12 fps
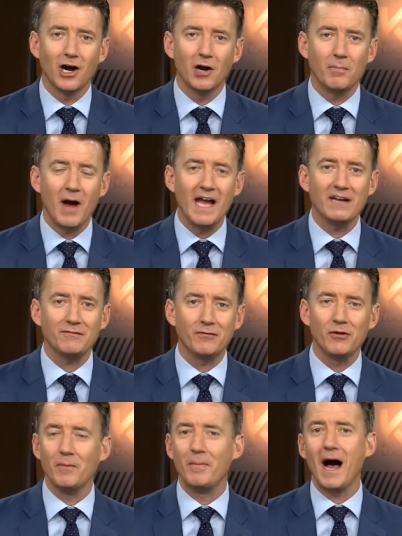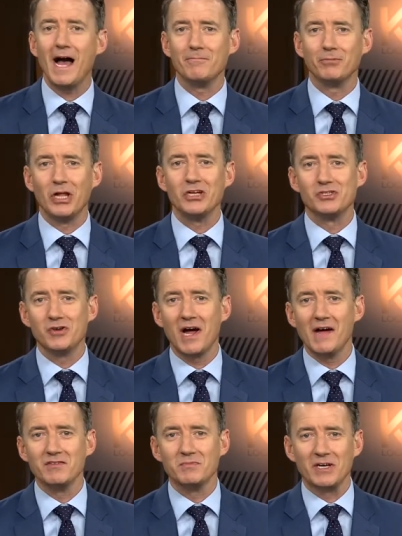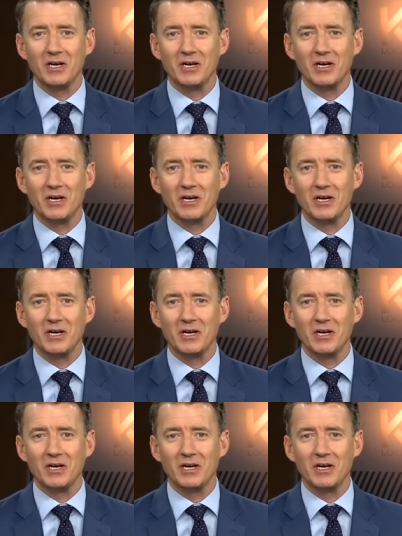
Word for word: Our Pint for a Pie blood drive has